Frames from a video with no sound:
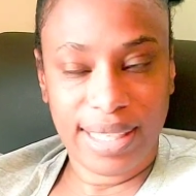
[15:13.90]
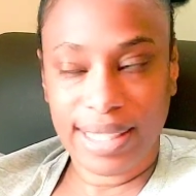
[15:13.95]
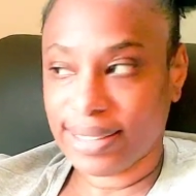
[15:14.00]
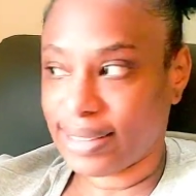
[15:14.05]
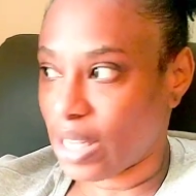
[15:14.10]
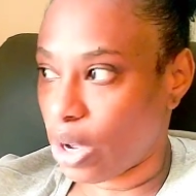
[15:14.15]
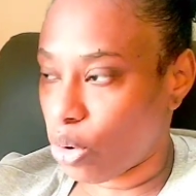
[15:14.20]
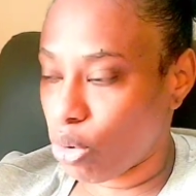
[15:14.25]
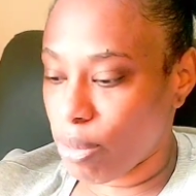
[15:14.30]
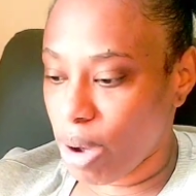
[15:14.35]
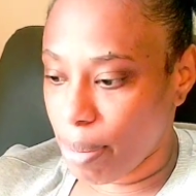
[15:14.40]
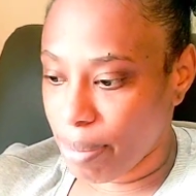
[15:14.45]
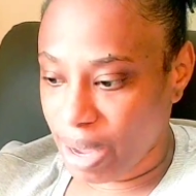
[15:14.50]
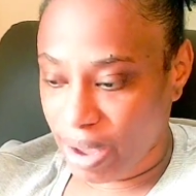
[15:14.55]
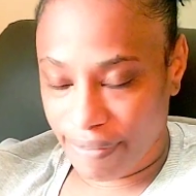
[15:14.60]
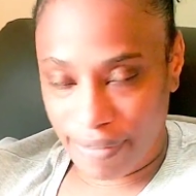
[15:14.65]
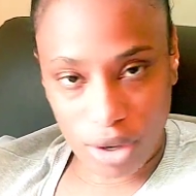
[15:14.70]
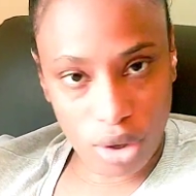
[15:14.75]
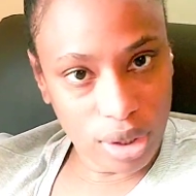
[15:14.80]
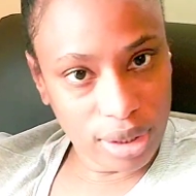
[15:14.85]
is that Uber me
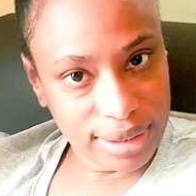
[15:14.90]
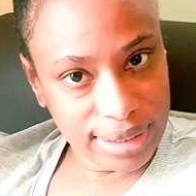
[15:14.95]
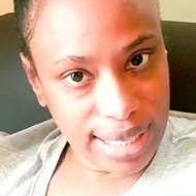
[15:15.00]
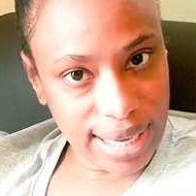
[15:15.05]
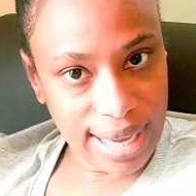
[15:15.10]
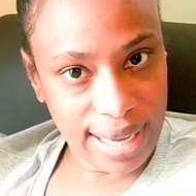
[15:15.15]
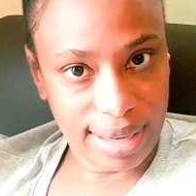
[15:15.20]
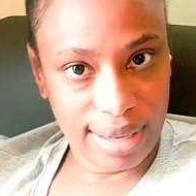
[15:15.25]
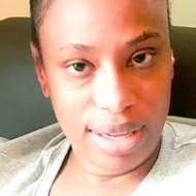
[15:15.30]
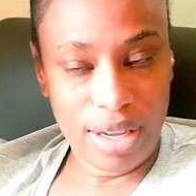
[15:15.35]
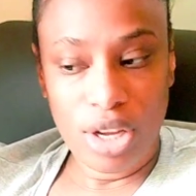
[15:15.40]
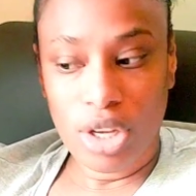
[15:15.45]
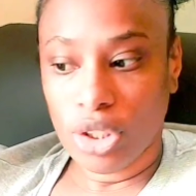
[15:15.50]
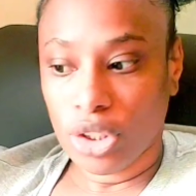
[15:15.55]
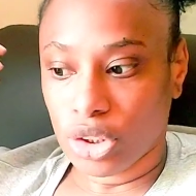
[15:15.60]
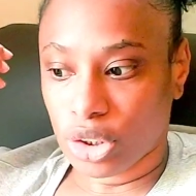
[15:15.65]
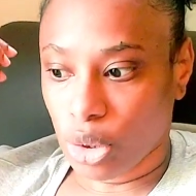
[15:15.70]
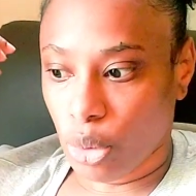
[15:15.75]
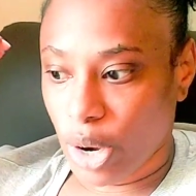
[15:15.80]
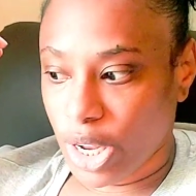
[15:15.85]
have to go take.
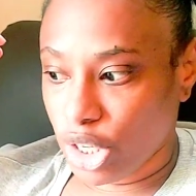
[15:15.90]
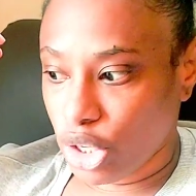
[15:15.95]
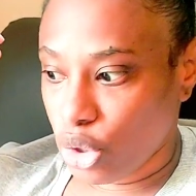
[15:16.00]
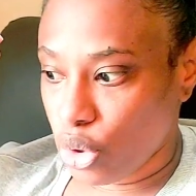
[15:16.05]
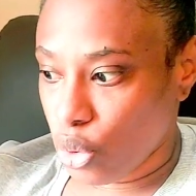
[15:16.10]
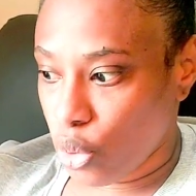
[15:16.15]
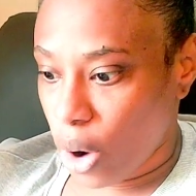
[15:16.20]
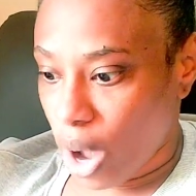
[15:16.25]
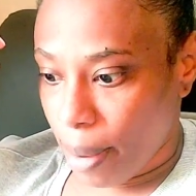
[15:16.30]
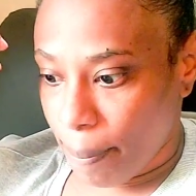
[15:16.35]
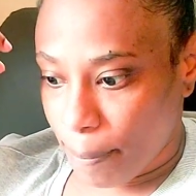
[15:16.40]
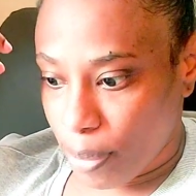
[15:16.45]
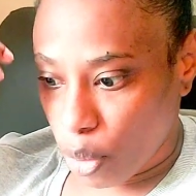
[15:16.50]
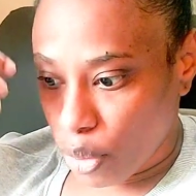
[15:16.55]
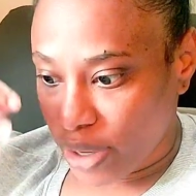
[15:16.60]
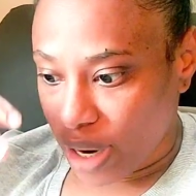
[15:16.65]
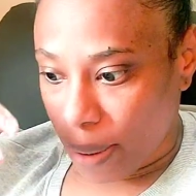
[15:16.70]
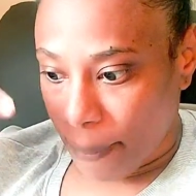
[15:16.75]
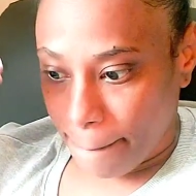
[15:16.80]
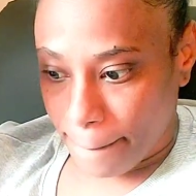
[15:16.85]
So when you I
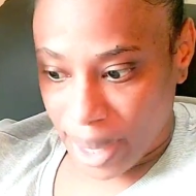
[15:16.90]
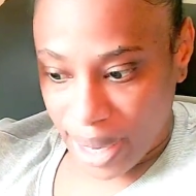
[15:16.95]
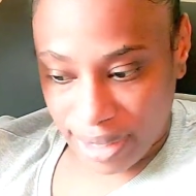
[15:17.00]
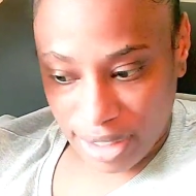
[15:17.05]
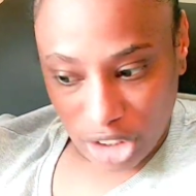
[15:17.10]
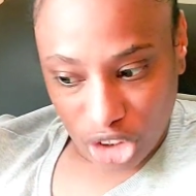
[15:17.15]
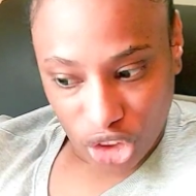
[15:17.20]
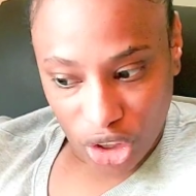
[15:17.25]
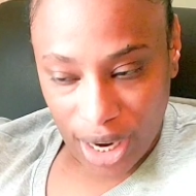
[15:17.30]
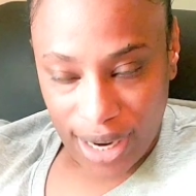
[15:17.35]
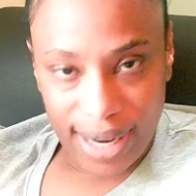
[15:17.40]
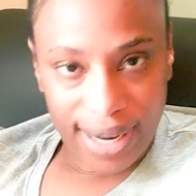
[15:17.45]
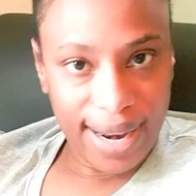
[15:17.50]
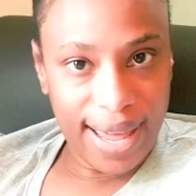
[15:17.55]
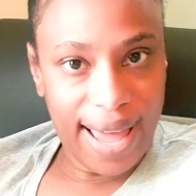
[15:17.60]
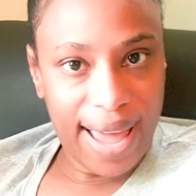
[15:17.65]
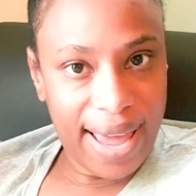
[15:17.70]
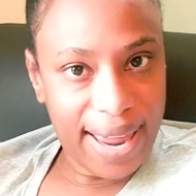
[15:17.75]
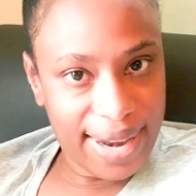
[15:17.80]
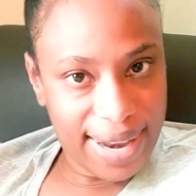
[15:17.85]
put them panny trolley
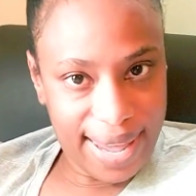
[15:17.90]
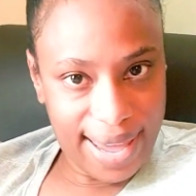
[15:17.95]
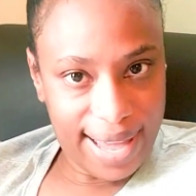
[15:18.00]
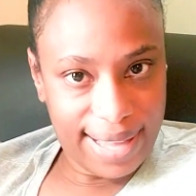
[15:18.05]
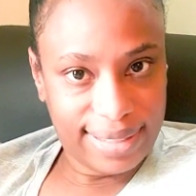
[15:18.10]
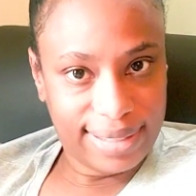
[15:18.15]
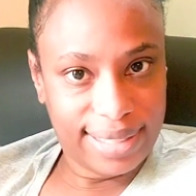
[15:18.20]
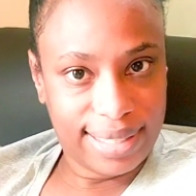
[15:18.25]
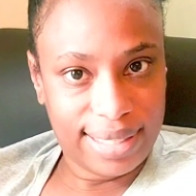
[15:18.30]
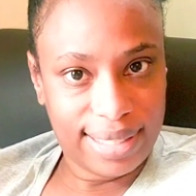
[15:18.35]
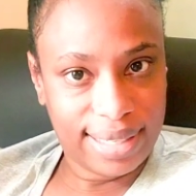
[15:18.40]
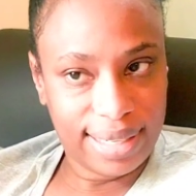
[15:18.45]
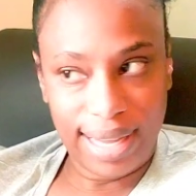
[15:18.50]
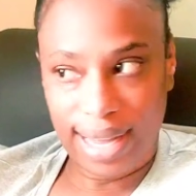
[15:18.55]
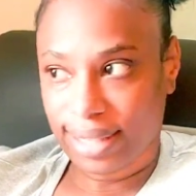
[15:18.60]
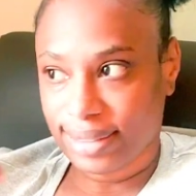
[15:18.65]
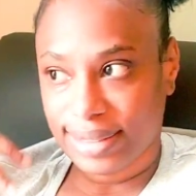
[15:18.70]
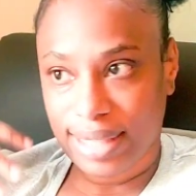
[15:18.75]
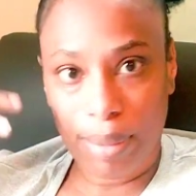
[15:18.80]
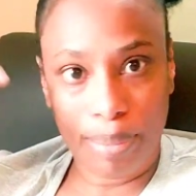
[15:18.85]
like that
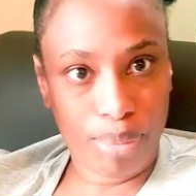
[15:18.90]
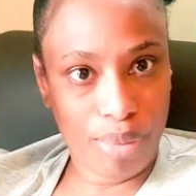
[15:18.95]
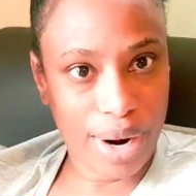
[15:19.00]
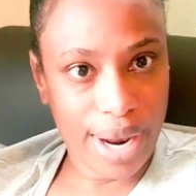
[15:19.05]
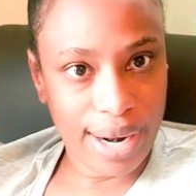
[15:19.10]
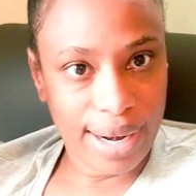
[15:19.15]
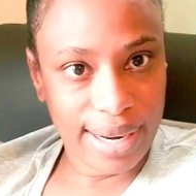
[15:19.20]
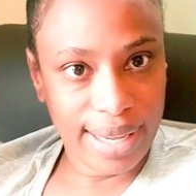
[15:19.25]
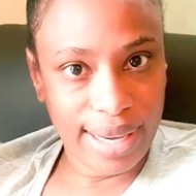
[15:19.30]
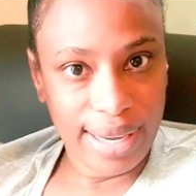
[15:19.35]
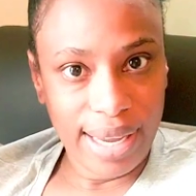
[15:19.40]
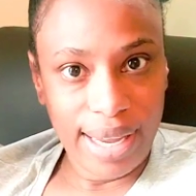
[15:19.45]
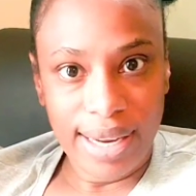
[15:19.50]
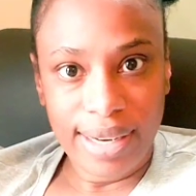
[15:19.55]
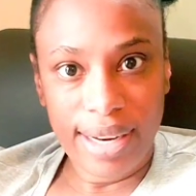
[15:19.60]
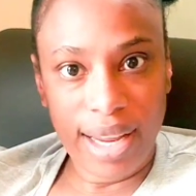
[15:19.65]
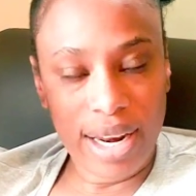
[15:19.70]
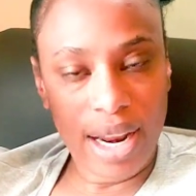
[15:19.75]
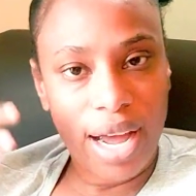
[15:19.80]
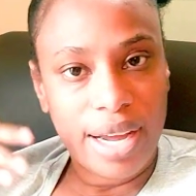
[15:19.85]
separately,
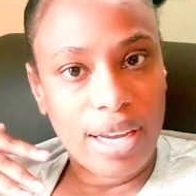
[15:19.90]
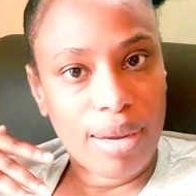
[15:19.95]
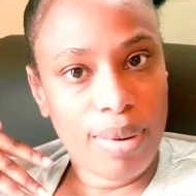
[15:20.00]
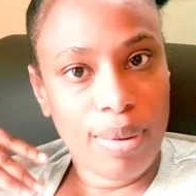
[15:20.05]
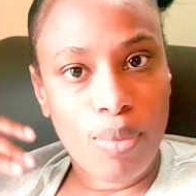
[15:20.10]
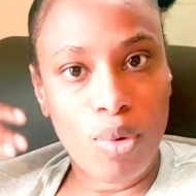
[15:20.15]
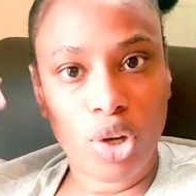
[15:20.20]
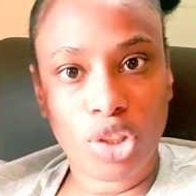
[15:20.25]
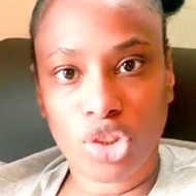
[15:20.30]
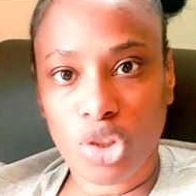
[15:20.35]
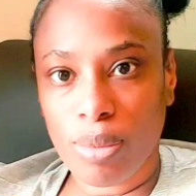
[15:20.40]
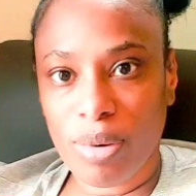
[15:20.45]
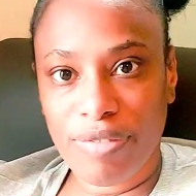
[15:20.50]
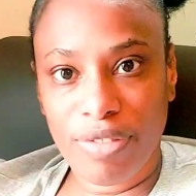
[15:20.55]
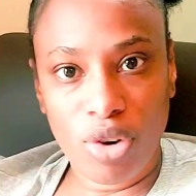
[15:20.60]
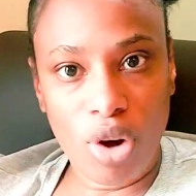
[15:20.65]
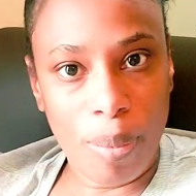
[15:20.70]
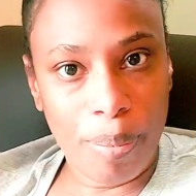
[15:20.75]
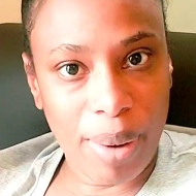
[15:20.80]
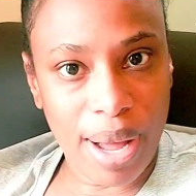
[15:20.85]
then I give me more trouble
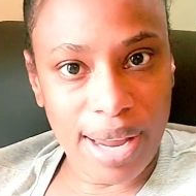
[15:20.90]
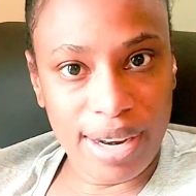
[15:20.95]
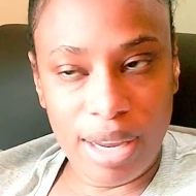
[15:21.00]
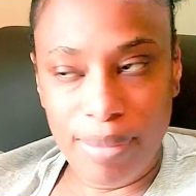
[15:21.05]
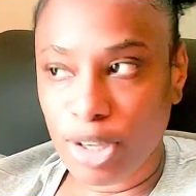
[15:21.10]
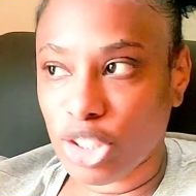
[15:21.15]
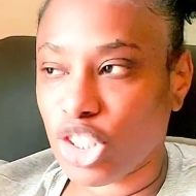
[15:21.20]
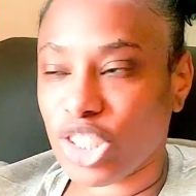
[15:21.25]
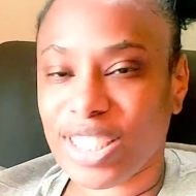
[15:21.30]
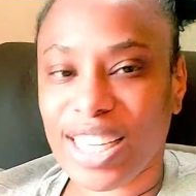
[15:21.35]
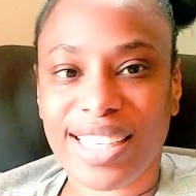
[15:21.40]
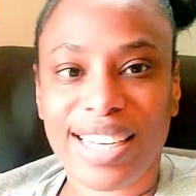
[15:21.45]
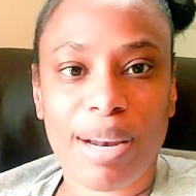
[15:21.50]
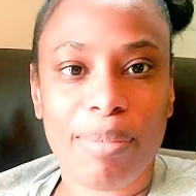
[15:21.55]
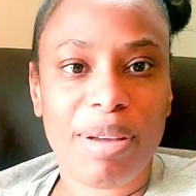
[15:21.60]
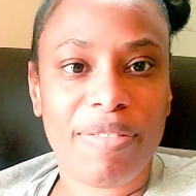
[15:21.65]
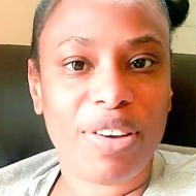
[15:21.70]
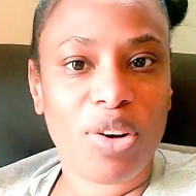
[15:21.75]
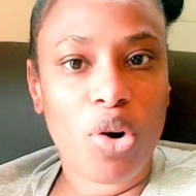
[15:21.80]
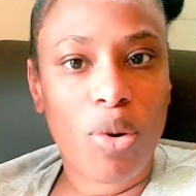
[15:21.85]
to go park them. You just tell
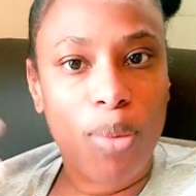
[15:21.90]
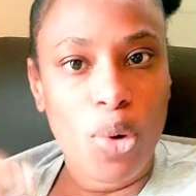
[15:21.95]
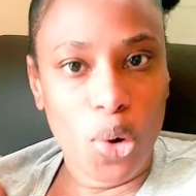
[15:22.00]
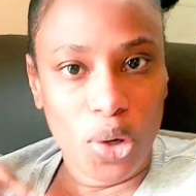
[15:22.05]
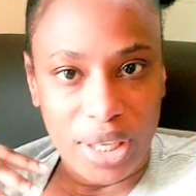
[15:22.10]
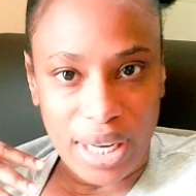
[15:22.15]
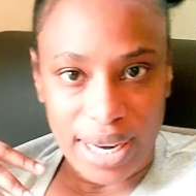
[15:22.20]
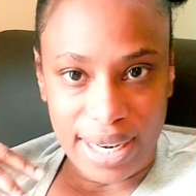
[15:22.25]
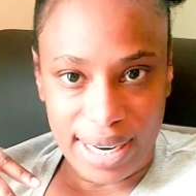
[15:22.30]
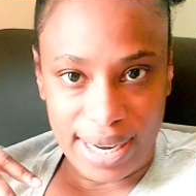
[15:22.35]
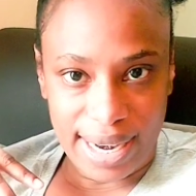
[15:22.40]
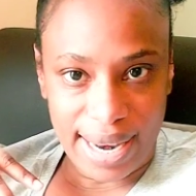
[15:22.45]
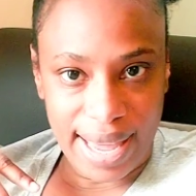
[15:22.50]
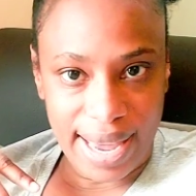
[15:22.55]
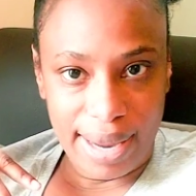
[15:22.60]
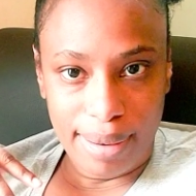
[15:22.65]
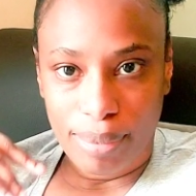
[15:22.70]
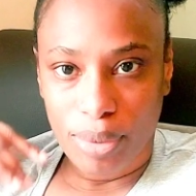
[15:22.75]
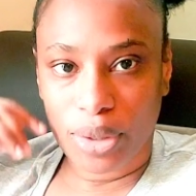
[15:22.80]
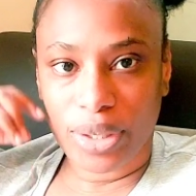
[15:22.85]
me to come out of the
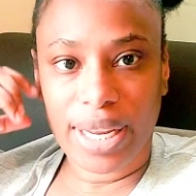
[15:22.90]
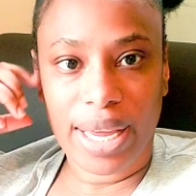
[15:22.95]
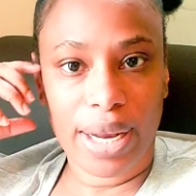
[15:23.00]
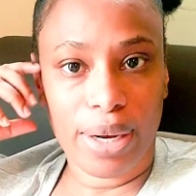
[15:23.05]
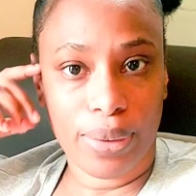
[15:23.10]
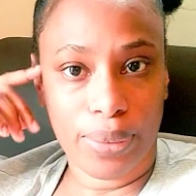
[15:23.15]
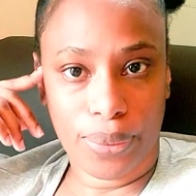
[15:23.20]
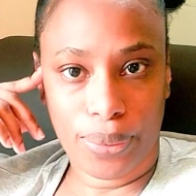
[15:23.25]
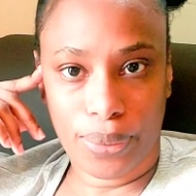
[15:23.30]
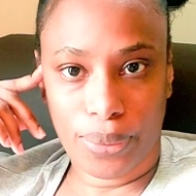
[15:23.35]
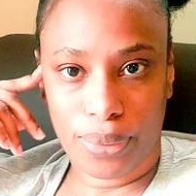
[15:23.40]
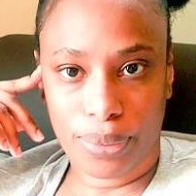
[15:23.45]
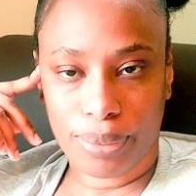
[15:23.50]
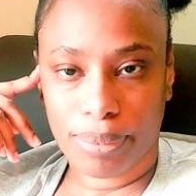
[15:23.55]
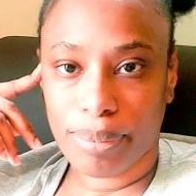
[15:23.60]
line. But hello.